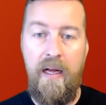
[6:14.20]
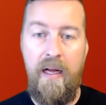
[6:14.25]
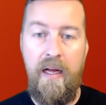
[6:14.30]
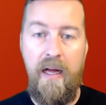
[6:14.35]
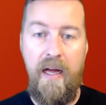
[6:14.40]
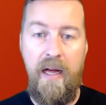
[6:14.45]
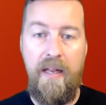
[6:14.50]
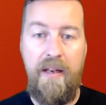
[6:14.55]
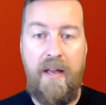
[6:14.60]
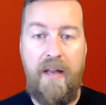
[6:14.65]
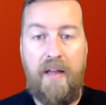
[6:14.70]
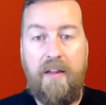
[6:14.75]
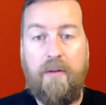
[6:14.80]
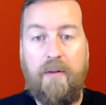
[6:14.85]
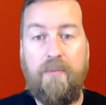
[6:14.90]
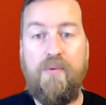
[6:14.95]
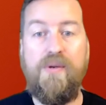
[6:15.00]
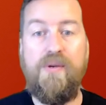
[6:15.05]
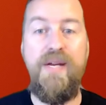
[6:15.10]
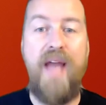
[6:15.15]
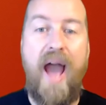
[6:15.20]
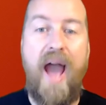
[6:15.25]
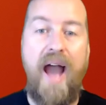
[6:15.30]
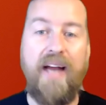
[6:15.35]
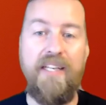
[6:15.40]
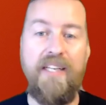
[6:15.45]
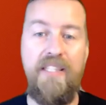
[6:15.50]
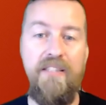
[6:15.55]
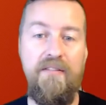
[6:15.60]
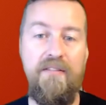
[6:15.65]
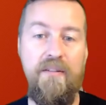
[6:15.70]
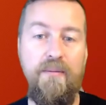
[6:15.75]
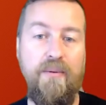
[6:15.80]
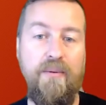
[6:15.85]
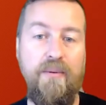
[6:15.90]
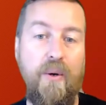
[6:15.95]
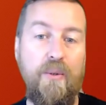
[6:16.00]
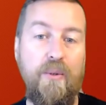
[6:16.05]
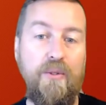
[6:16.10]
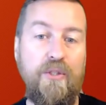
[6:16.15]
Another reactive
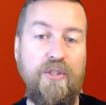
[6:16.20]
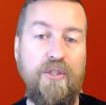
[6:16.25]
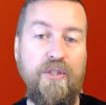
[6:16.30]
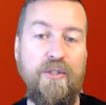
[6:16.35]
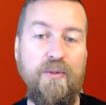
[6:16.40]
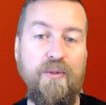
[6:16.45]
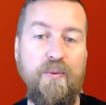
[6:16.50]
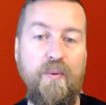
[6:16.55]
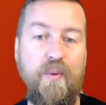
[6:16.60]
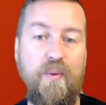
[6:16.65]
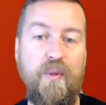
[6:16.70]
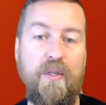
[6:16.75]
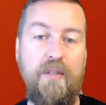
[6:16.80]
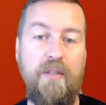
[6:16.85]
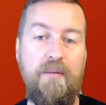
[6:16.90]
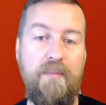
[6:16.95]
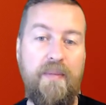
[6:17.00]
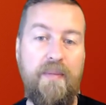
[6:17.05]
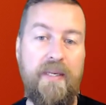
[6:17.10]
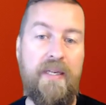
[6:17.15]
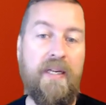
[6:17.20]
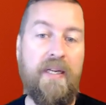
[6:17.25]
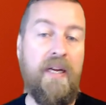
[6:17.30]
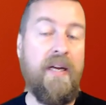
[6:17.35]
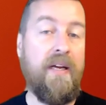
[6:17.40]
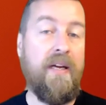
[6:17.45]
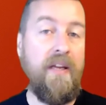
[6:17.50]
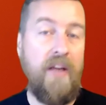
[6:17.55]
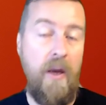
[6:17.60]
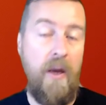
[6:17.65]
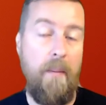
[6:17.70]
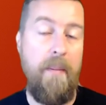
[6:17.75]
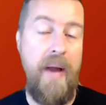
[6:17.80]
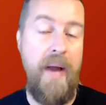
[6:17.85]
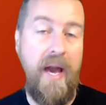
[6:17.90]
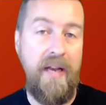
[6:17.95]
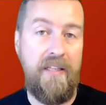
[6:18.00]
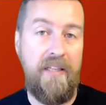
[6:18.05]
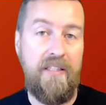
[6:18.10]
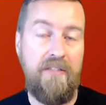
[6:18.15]
approach would be
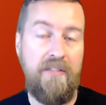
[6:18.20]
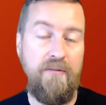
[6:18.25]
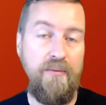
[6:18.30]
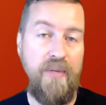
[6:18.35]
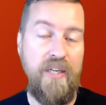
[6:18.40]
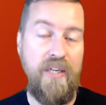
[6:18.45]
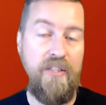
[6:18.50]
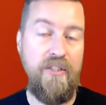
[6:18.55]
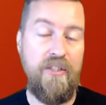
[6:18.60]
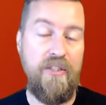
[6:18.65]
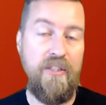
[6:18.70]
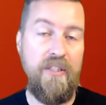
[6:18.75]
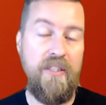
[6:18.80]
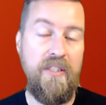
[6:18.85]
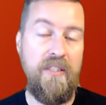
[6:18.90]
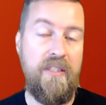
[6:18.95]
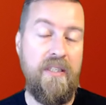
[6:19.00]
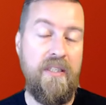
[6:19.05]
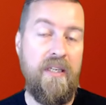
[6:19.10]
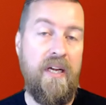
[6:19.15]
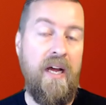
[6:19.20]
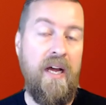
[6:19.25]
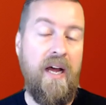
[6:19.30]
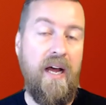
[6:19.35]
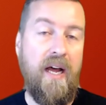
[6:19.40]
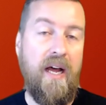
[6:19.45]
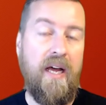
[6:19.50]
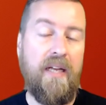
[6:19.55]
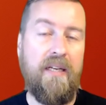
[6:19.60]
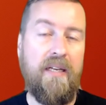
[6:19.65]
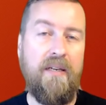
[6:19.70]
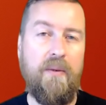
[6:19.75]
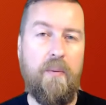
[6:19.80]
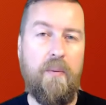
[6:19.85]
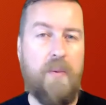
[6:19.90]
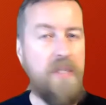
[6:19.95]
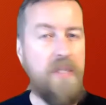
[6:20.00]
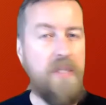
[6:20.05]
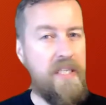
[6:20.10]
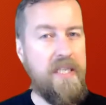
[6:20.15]
competitive pressures.
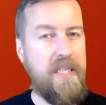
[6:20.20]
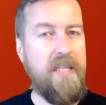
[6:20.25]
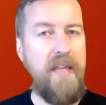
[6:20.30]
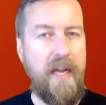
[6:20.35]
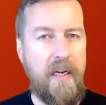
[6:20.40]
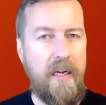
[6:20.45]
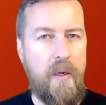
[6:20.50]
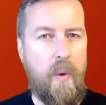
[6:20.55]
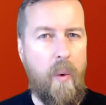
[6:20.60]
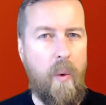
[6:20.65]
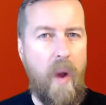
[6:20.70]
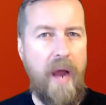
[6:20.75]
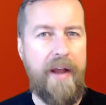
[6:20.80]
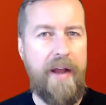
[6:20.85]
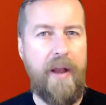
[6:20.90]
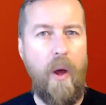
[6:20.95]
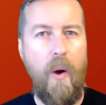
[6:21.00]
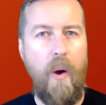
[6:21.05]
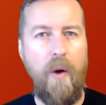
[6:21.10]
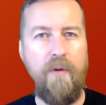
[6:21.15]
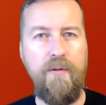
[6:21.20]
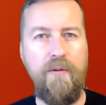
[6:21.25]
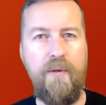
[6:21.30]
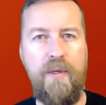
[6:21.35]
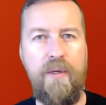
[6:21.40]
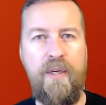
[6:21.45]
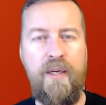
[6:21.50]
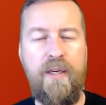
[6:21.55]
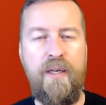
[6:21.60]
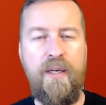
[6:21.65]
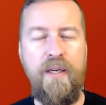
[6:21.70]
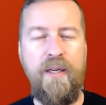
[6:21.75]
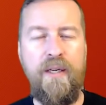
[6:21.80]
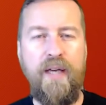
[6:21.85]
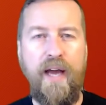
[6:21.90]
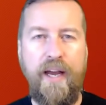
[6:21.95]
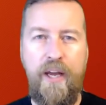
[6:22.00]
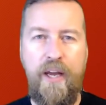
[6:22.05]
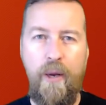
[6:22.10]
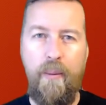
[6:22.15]
We see that quite often.
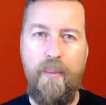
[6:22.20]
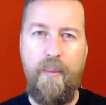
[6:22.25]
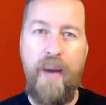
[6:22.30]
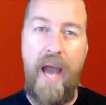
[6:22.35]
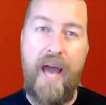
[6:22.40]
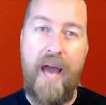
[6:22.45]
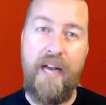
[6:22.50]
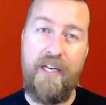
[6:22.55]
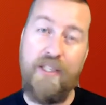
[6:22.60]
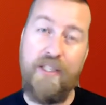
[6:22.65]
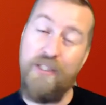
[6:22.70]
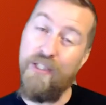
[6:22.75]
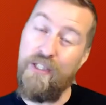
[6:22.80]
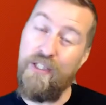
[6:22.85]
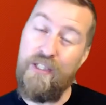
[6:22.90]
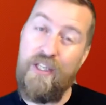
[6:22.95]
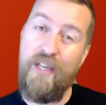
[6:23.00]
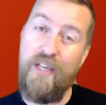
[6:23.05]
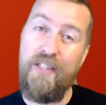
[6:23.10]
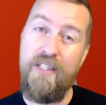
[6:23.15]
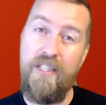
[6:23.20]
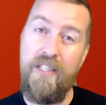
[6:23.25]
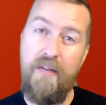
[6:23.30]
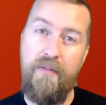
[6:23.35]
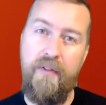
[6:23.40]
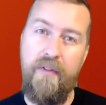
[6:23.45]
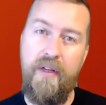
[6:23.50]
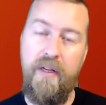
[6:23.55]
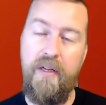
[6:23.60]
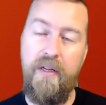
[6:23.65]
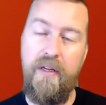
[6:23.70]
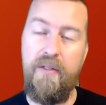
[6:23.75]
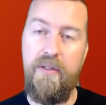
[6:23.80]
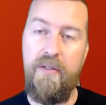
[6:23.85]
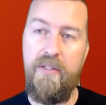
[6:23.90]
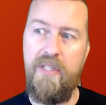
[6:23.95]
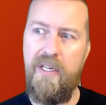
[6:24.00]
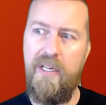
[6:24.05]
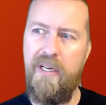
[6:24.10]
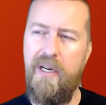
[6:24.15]
A competitor does something, you
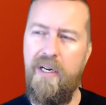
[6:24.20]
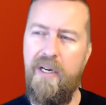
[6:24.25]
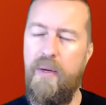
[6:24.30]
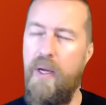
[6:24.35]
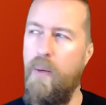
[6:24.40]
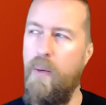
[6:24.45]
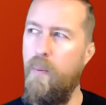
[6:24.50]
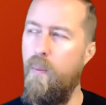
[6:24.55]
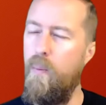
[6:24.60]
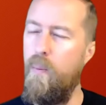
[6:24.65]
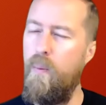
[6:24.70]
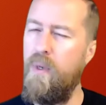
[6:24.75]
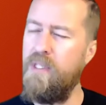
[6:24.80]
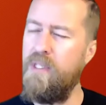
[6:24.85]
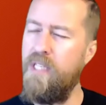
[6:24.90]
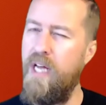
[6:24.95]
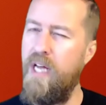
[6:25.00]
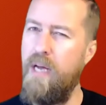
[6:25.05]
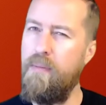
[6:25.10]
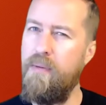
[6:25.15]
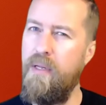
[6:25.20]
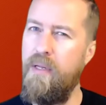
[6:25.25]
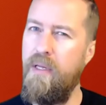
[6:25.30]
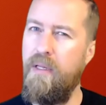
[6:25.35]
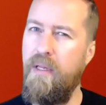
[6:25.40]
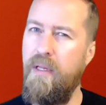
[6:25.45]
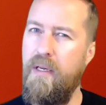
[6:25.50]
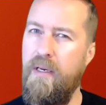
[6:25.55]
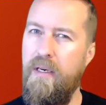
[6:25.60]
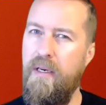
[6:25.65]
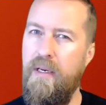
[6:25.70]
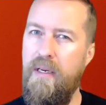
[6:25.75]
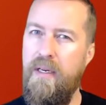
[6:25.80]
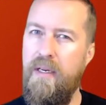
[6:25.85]
say, okay, what's happening there?